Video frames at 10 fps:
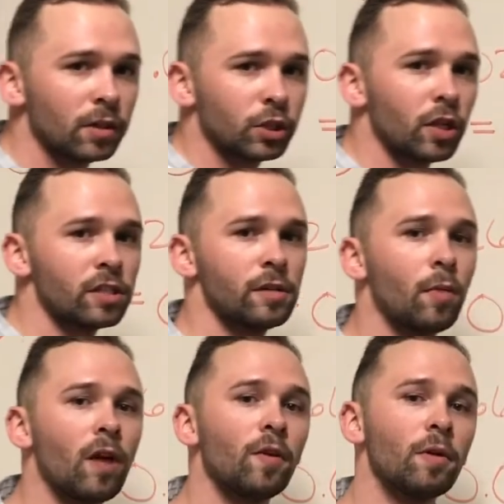U.S. Treasury
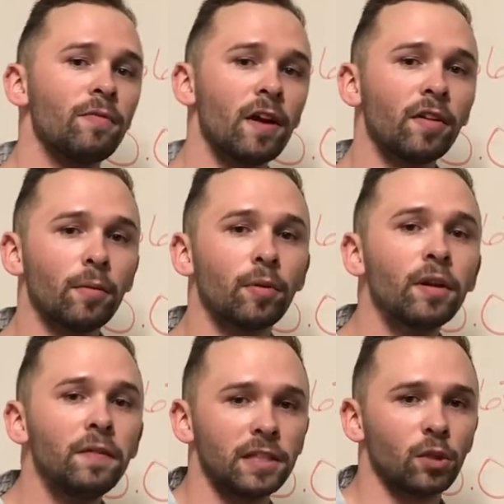bond that we found in the
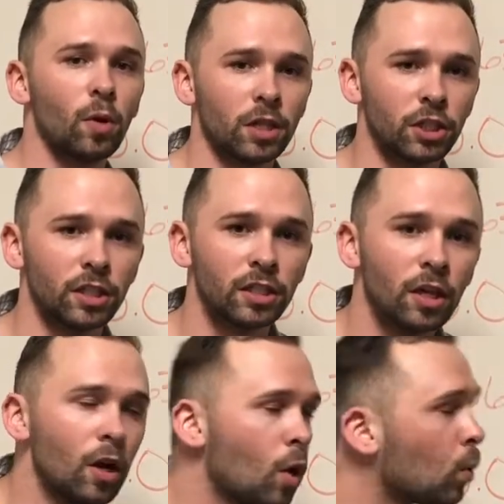previous questions,
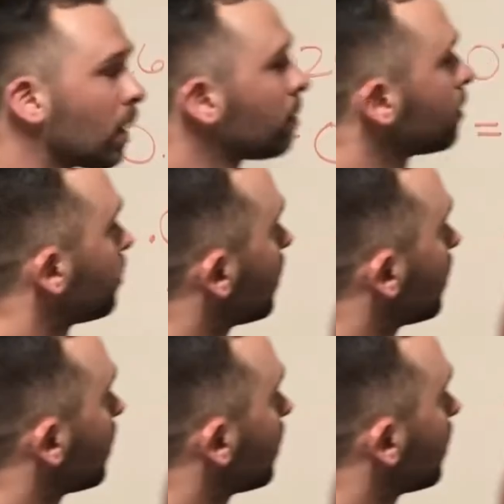we're able